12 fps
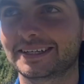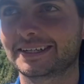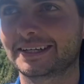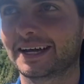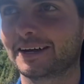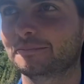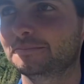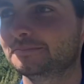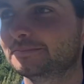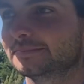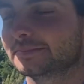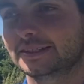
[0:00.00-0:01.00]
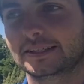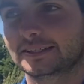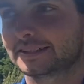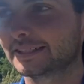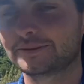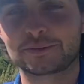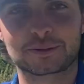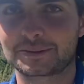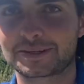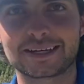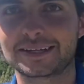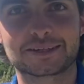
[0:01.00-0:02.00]
Didn't even
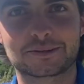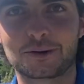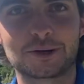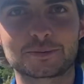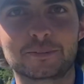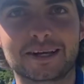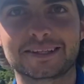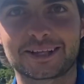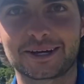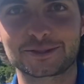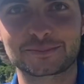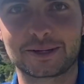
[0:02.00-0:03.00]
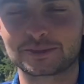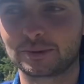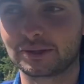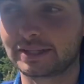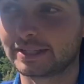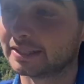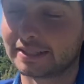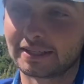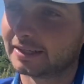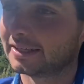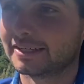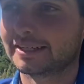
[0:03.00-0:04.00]
cross my mind that was a possibility, and
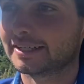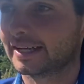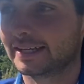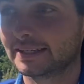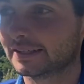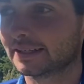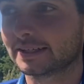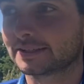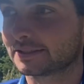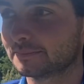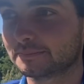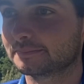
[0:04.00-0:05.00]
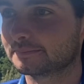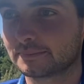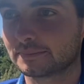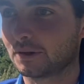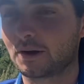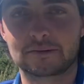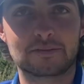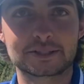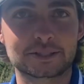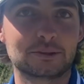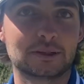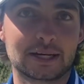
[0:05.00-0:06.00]
hit it into some long
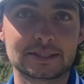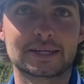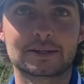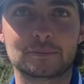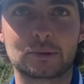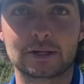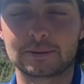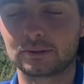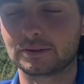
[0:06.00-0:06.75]
fescue and had to take an unplayable.